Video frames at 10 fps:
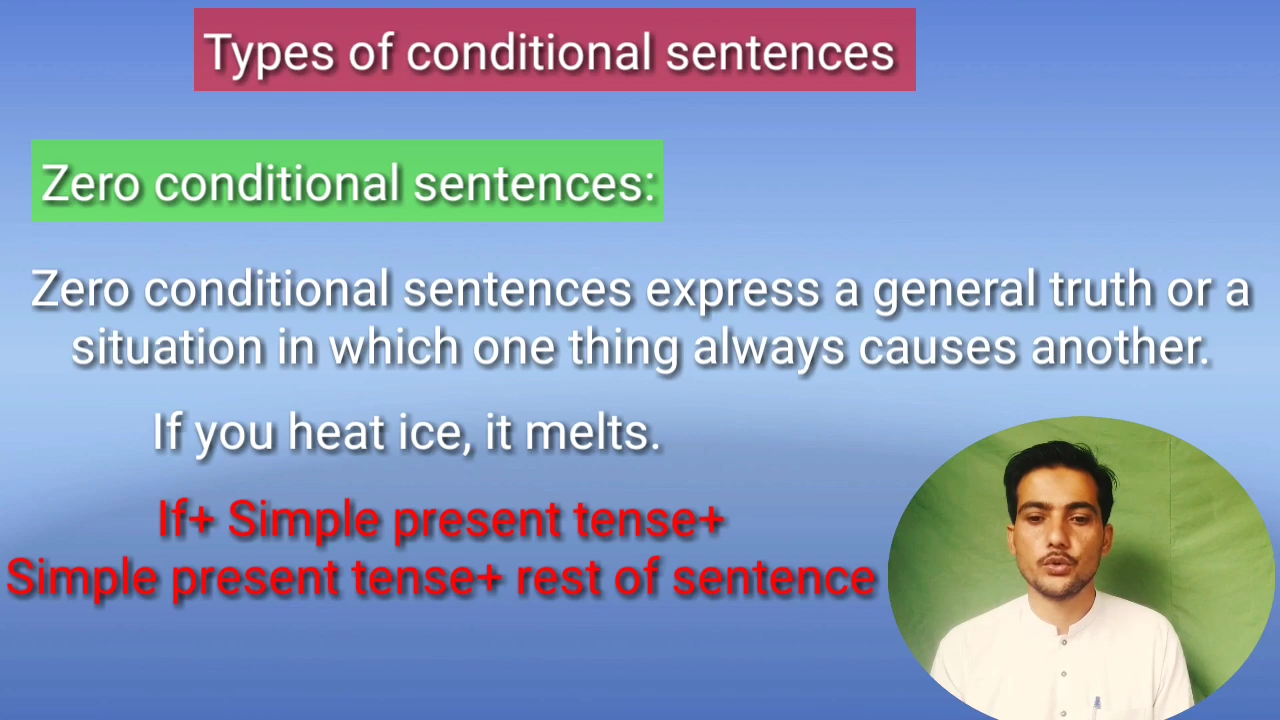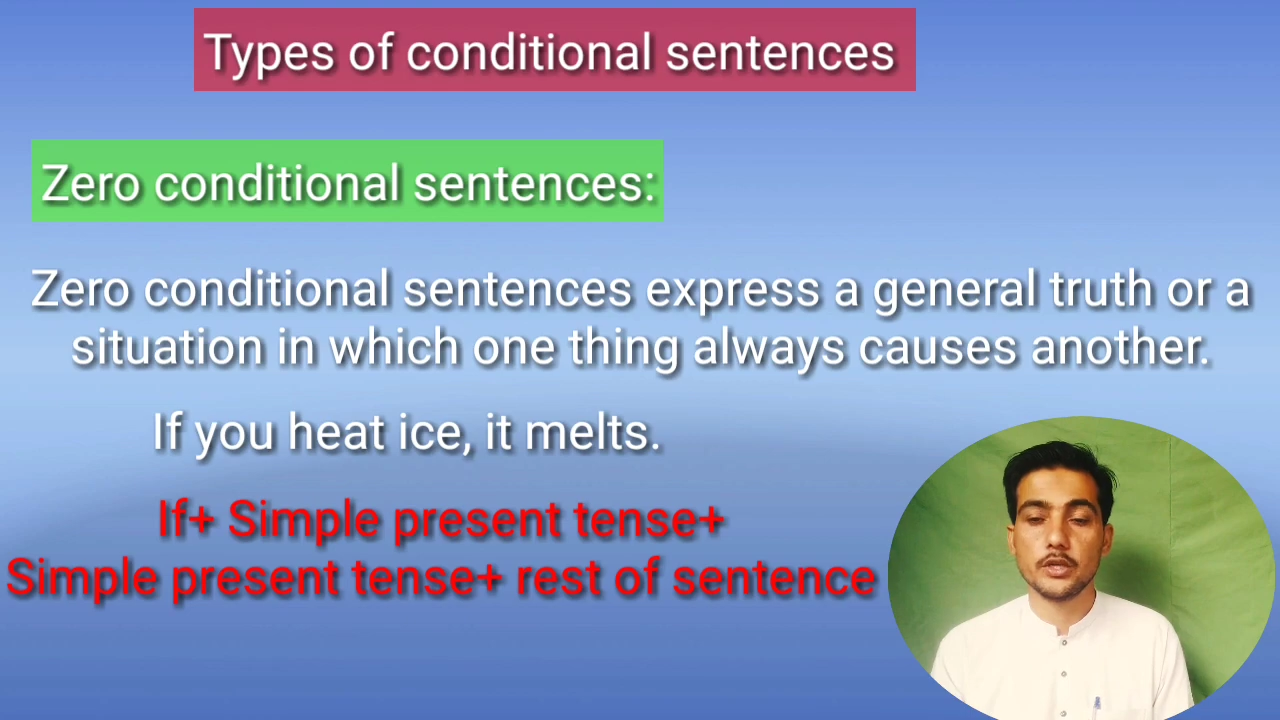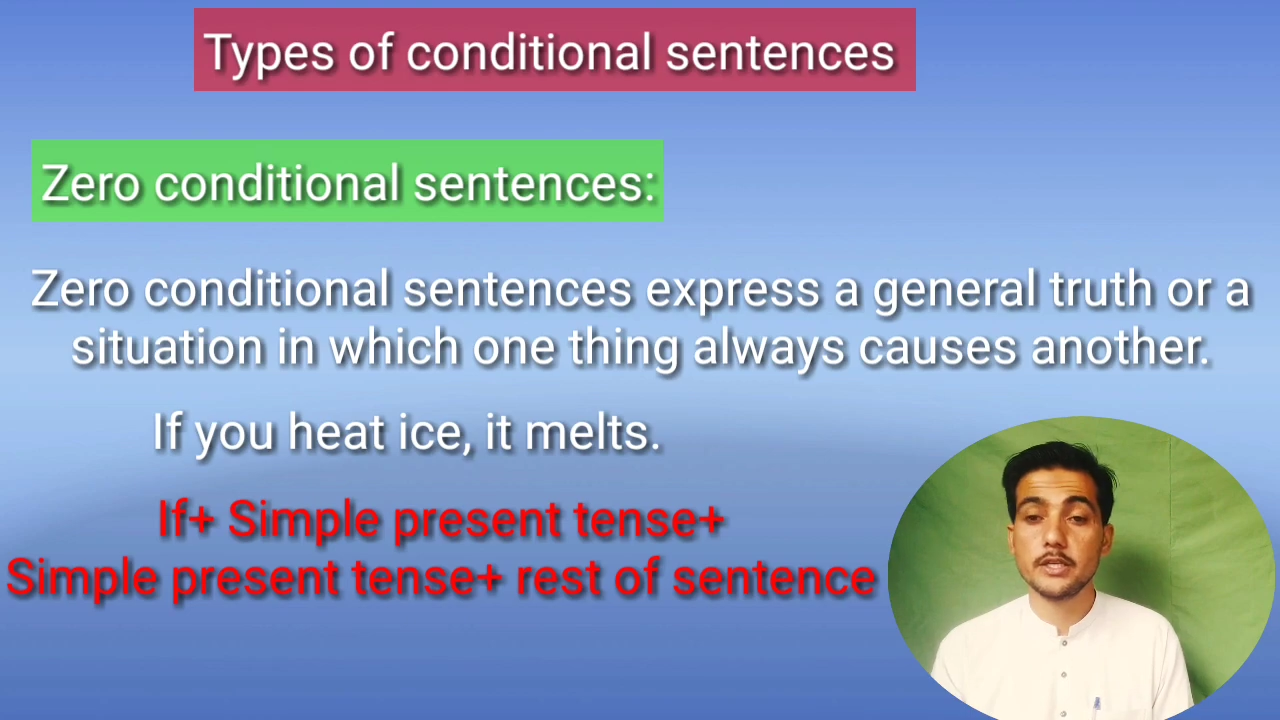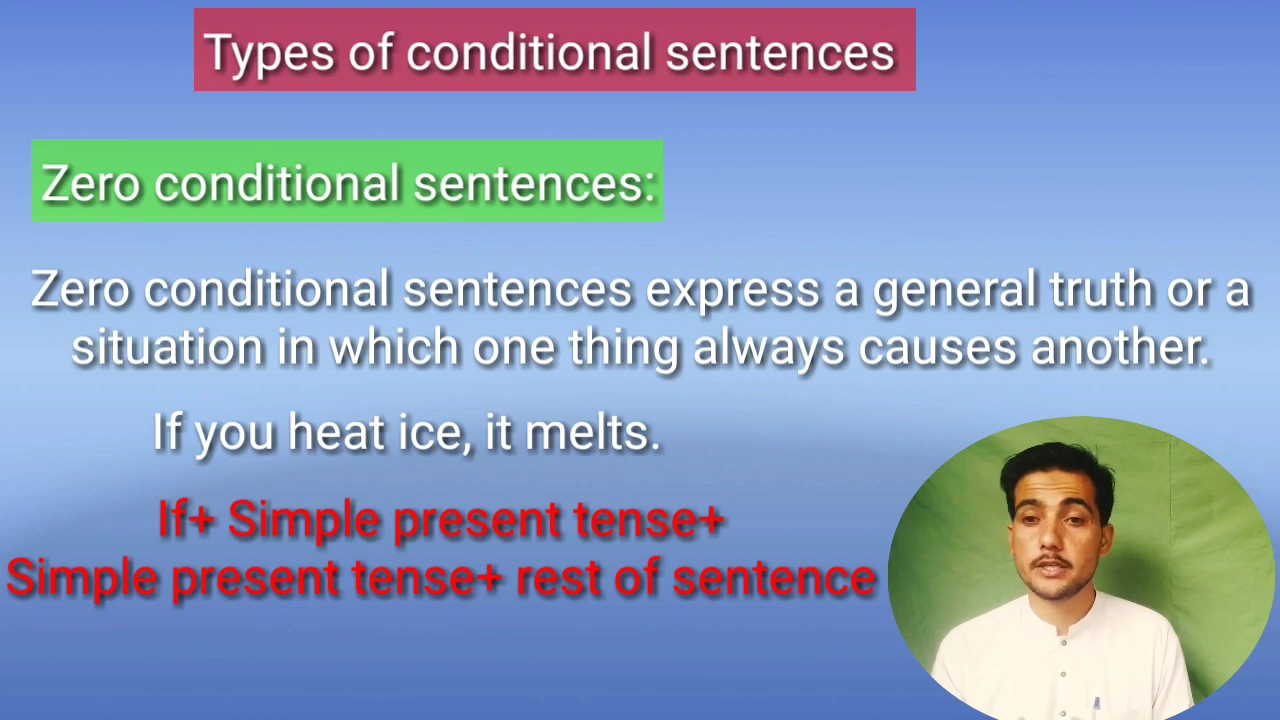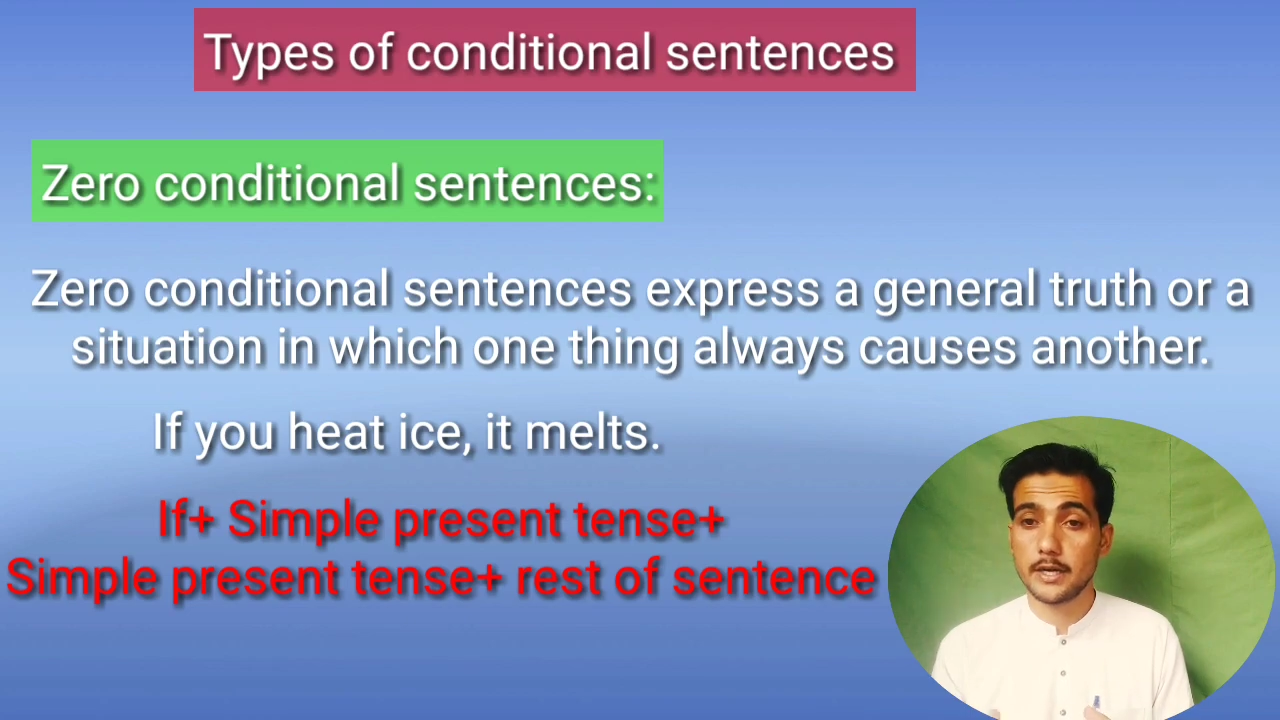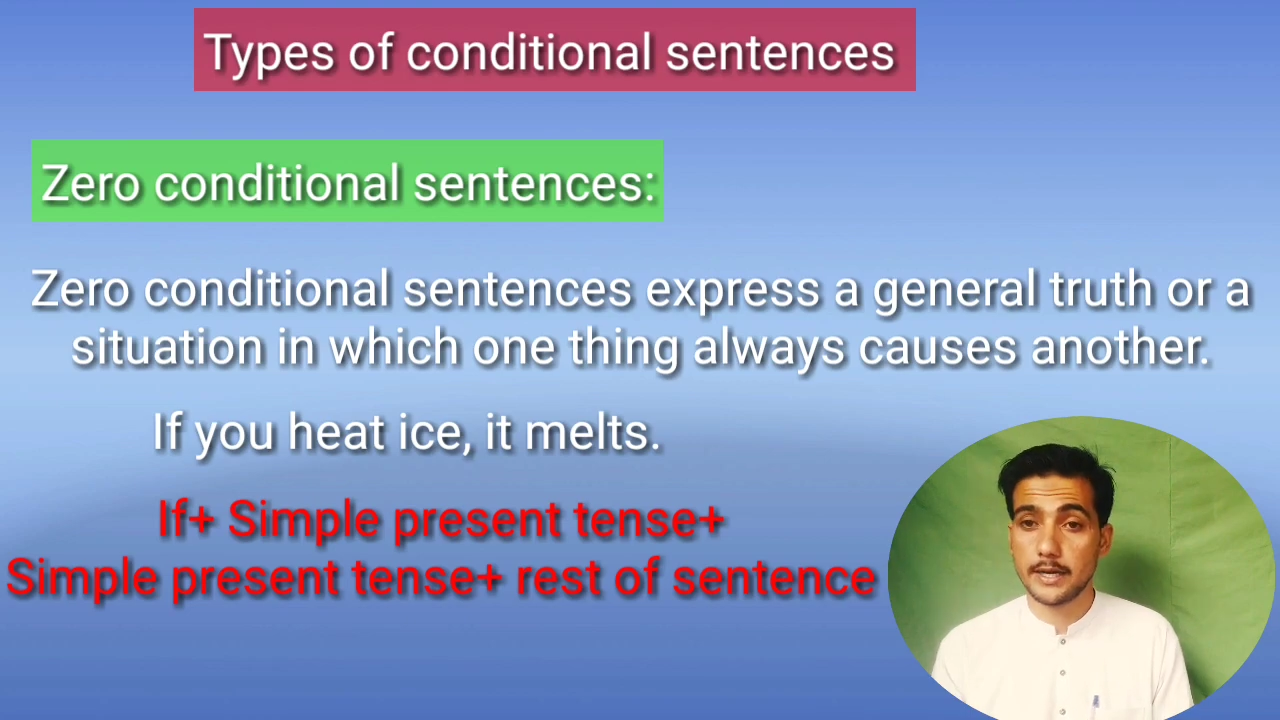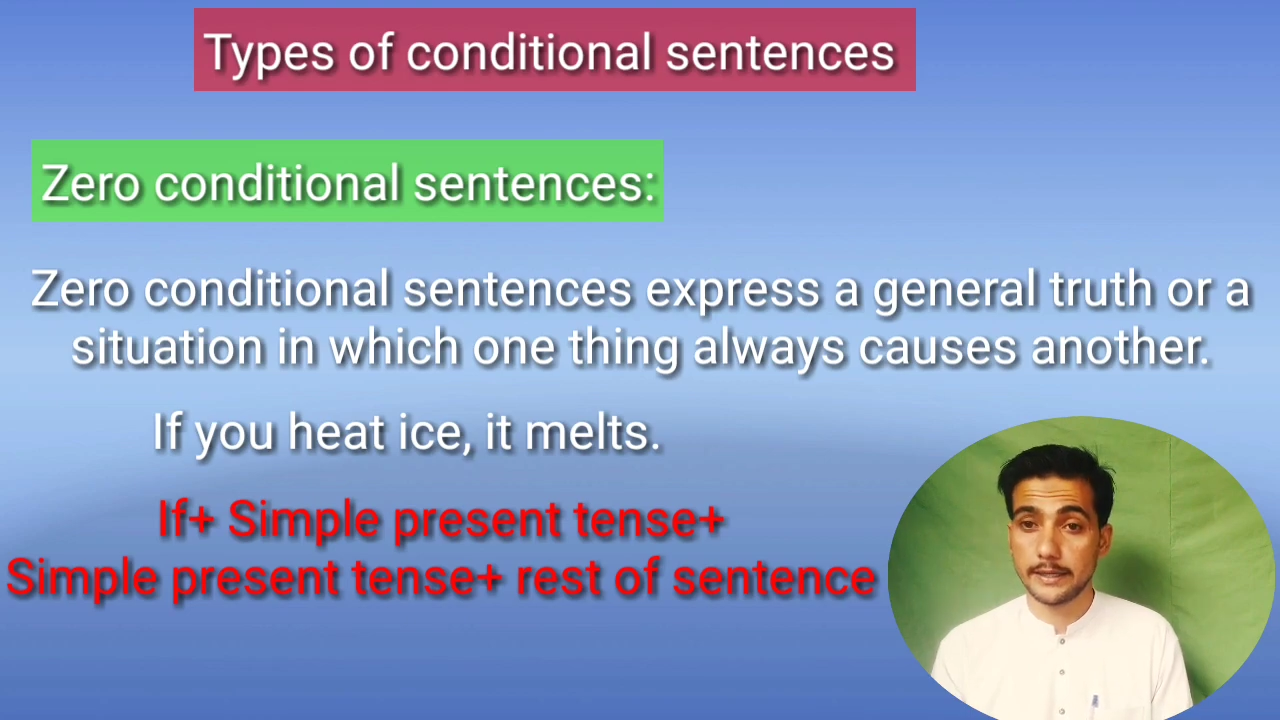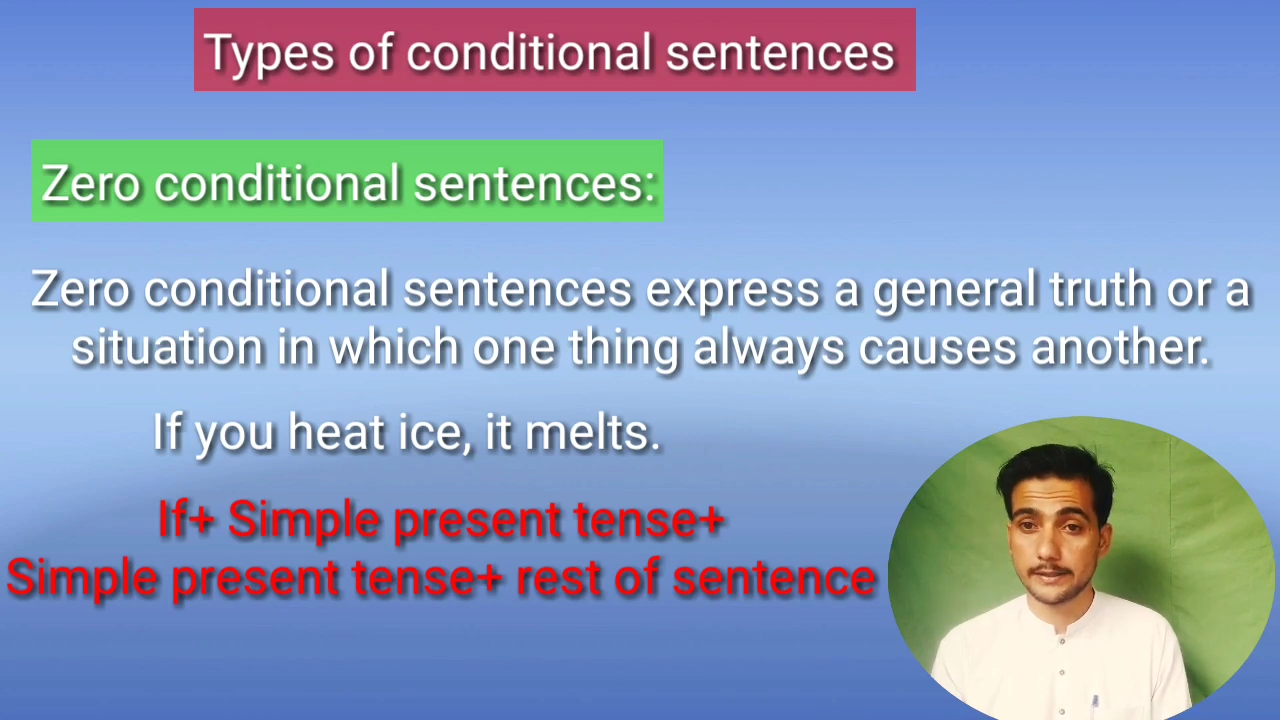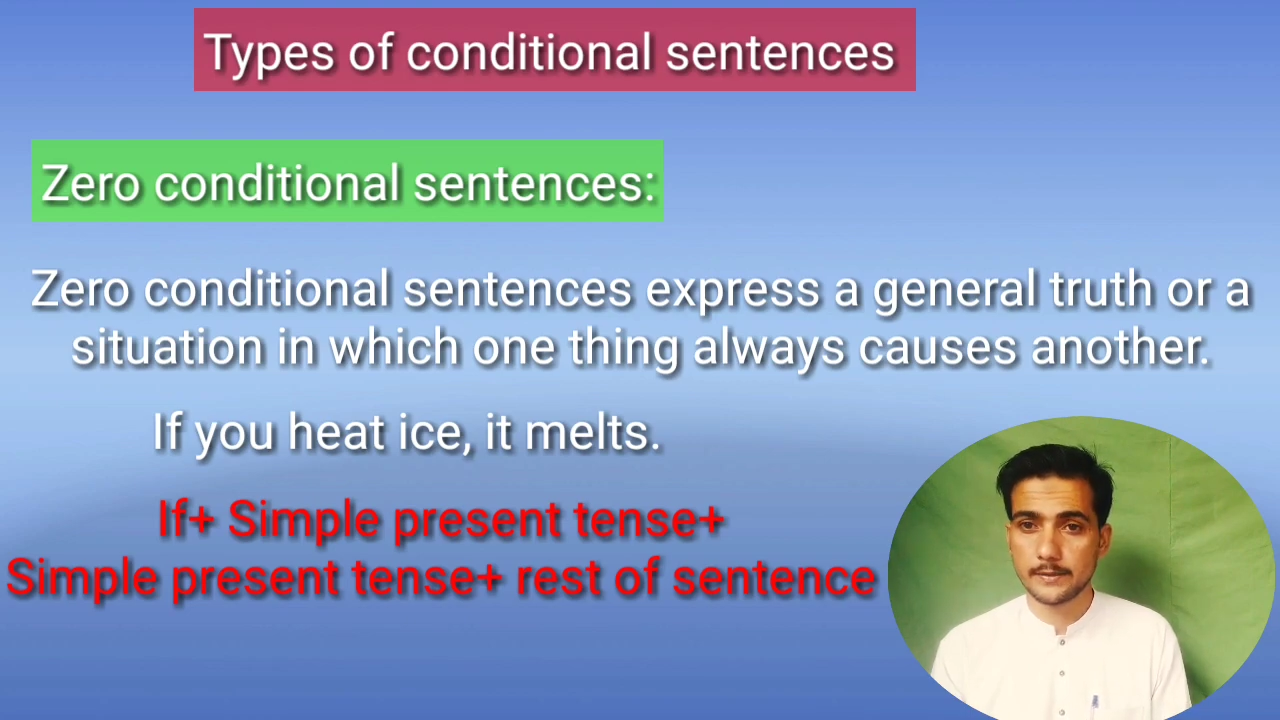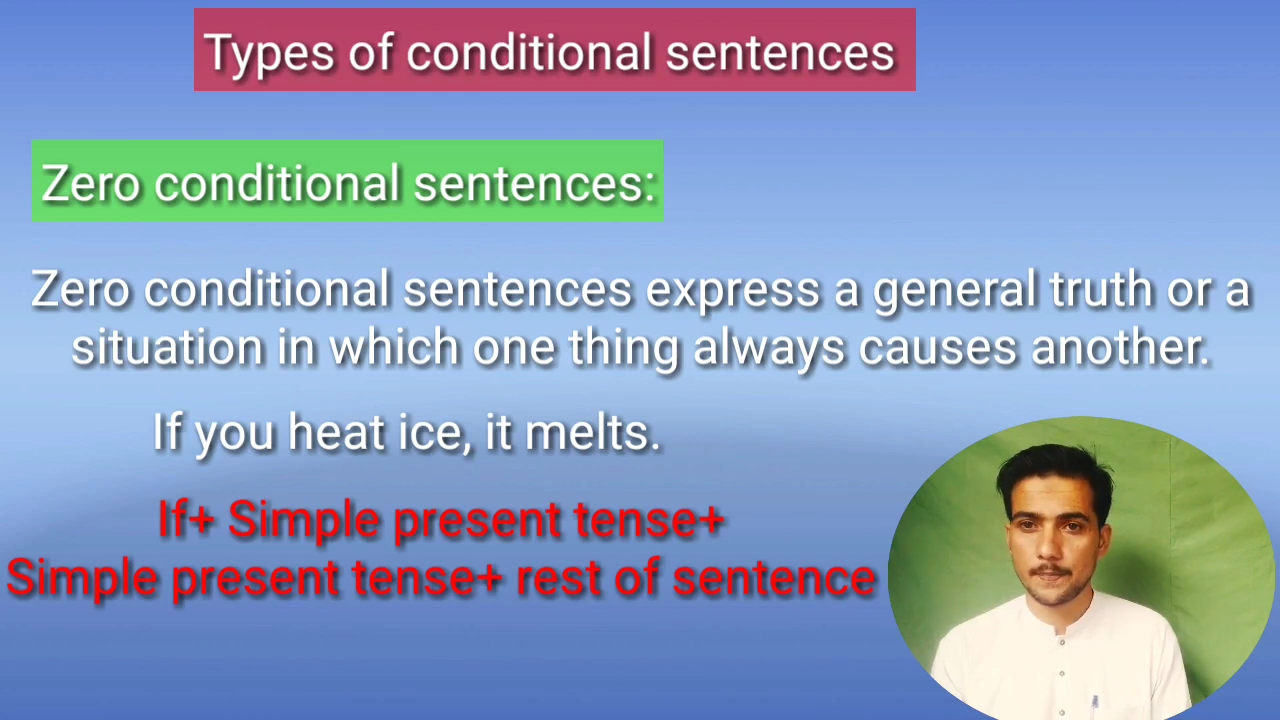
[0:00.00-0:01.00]
heat
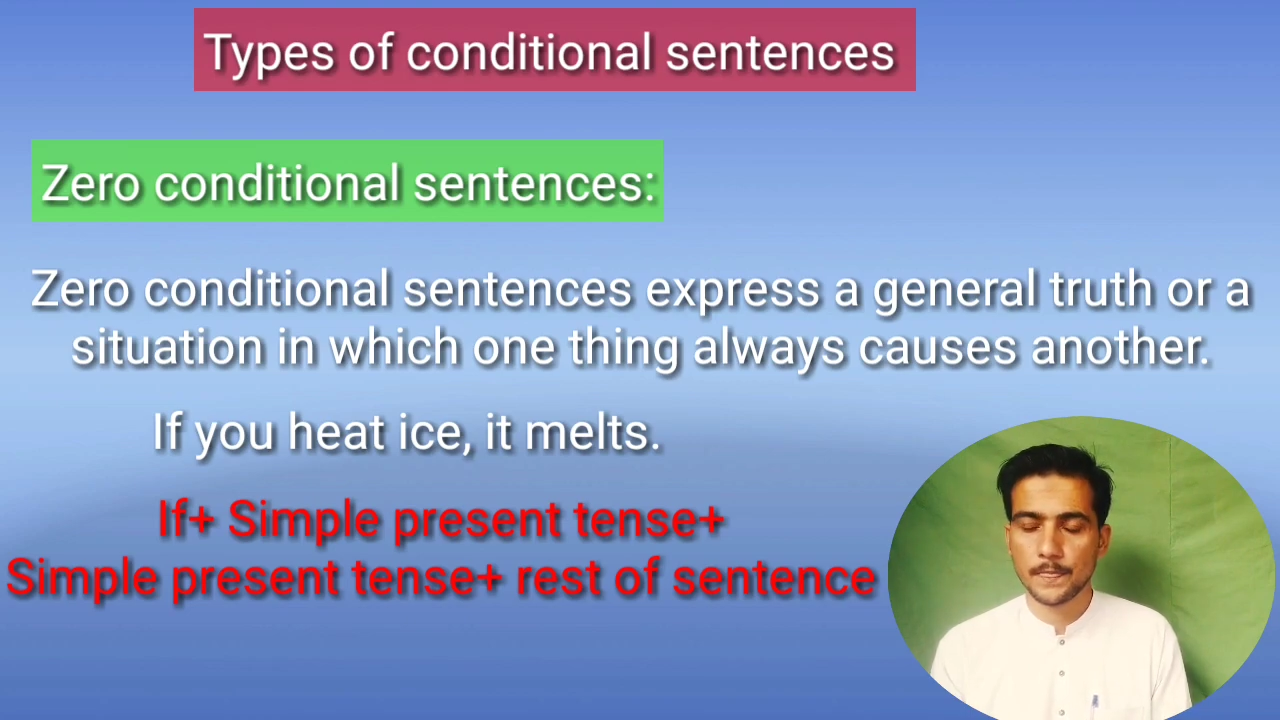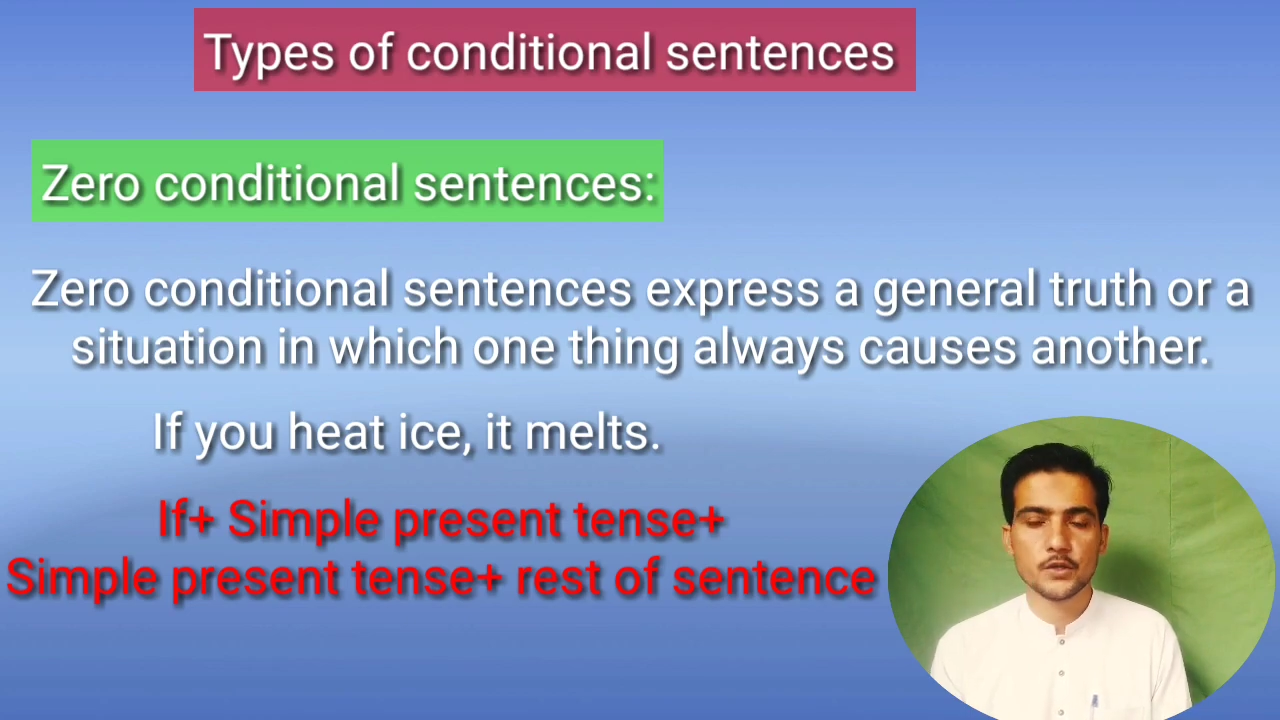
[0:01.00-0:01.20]
ice,